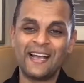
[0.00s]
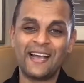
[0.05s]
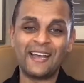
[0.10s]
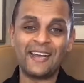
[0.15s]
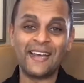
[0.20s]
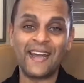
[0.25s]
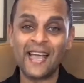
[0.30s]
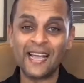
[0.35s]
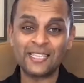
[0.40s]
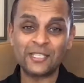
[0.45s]

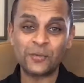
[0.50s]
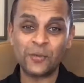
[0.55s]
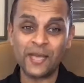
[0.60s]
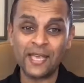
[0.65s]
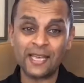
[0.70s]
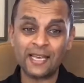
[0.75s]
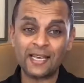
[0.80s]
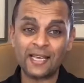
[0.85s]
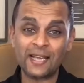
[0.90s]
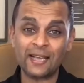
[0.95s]
Next
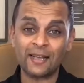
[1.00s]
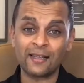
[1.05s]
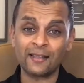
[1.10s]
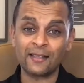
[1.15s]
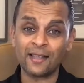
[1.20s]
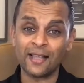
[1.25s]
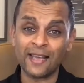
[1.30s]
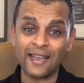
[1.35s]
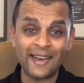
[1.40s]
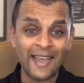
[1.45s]
week,
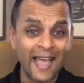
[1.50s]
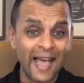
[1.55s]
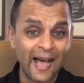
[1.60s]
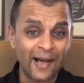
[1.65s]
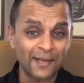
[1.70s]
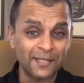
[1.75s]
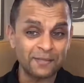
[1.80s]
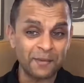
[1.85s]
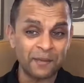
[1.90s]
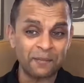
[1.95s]
Glenn
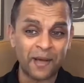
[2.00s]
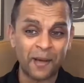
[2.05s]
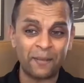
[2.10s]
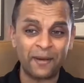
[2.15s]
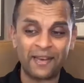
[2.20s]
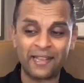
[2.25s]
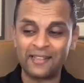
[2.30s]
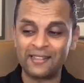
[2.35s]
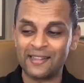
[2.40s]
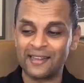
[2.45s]
Hausman, my
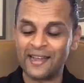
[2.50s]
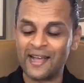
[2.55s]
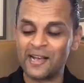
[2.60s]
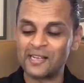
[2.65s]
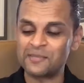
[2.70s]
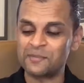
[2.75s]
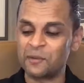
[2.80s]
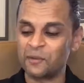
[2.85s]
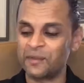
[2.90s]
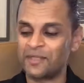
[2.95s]
buddy Glenn
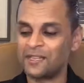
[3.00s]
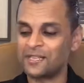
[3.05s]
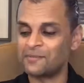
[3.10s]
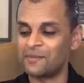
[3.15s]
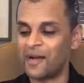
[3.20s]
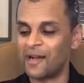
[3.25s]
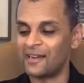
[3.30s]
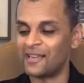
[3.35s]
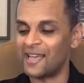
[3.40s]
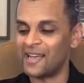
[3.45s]
Hausman with his
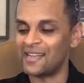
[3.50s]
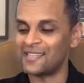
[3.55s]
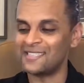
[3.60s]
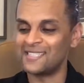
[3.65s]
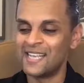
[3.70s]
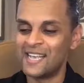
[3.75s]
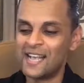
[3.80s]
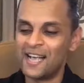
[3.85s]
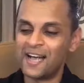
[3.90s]
podcast,